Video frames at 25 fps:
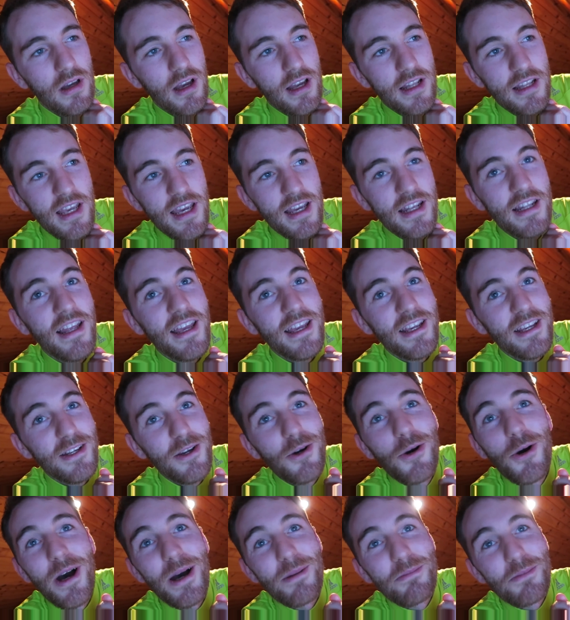And then it
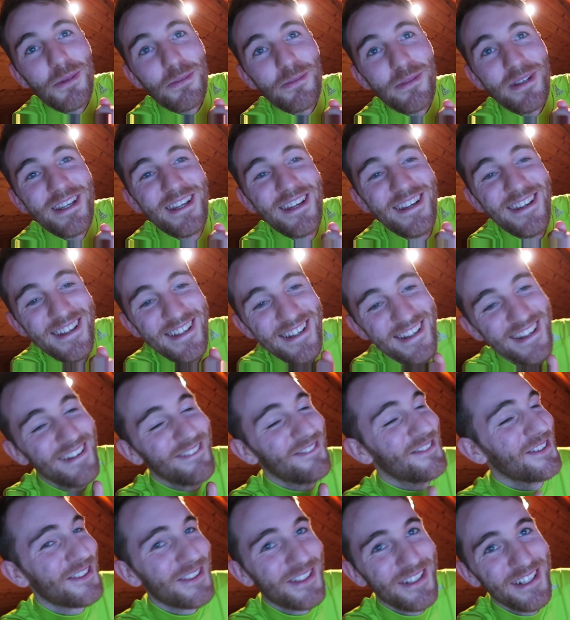caught up on me,
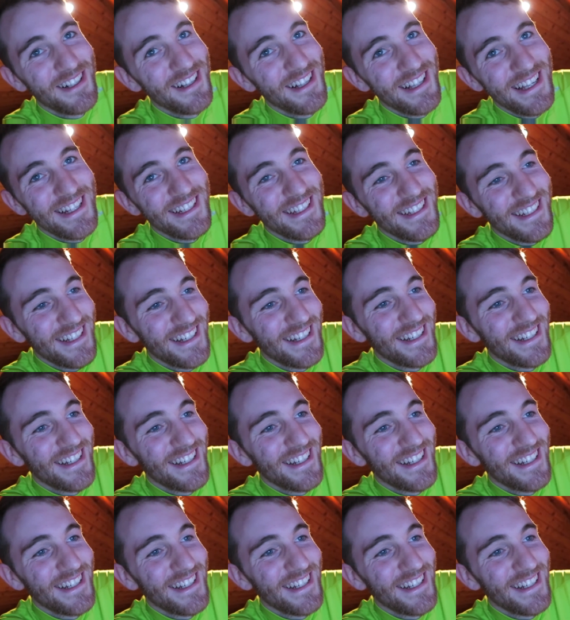I'm not gonna lie.